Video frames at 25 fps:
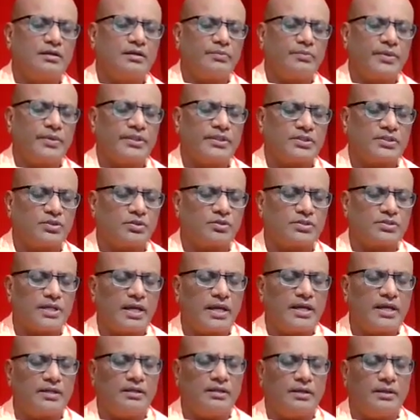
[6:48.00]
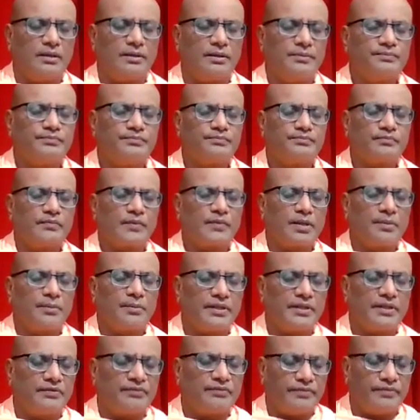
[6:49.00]
by the society,
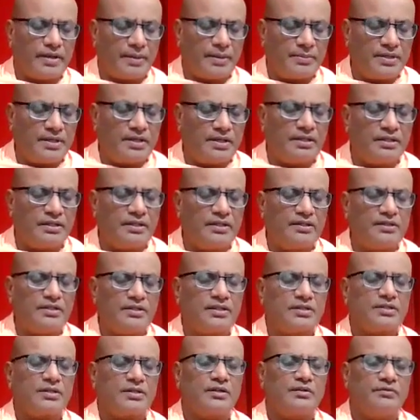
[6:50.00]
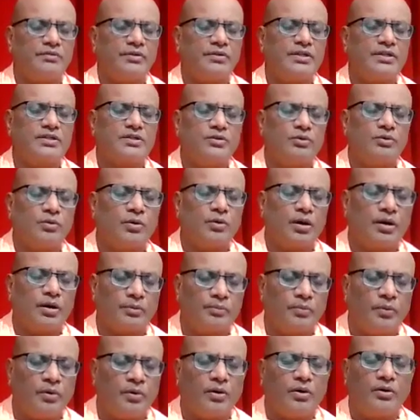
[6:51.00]
by the family lineage in which you are
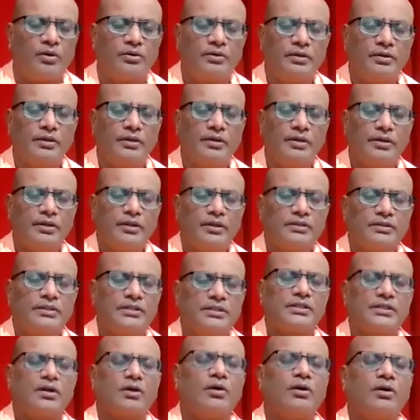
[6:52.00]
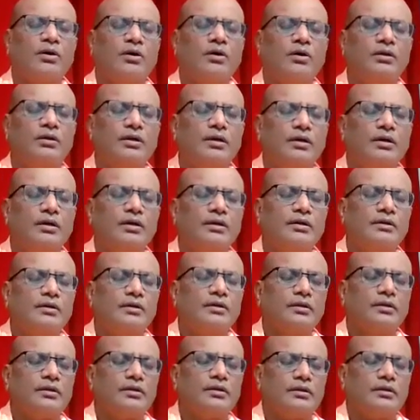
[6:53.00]
born. These are all
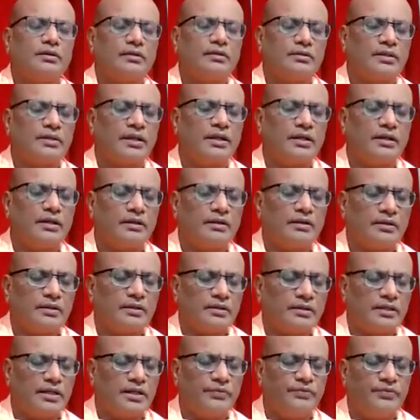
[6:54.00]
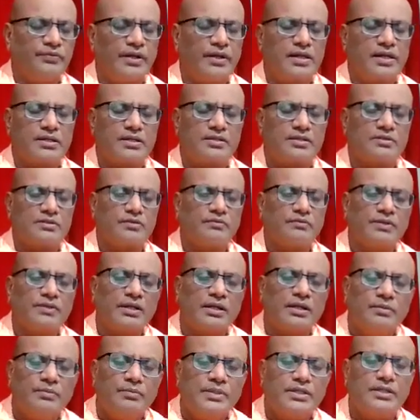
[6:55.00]
the definitions of the
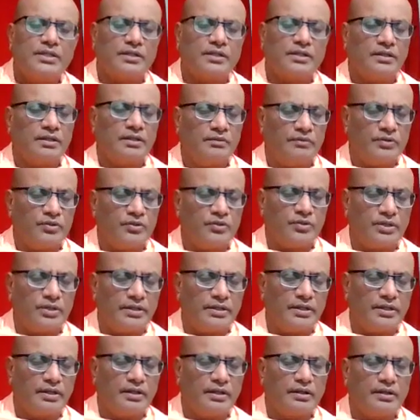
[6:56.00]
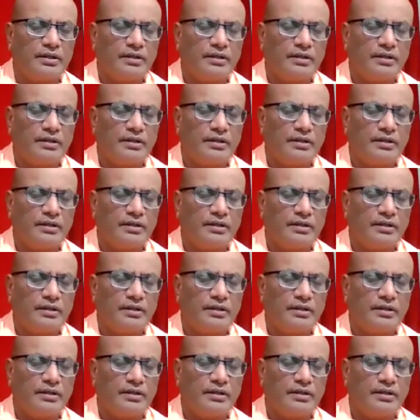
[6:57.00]
limited individuality.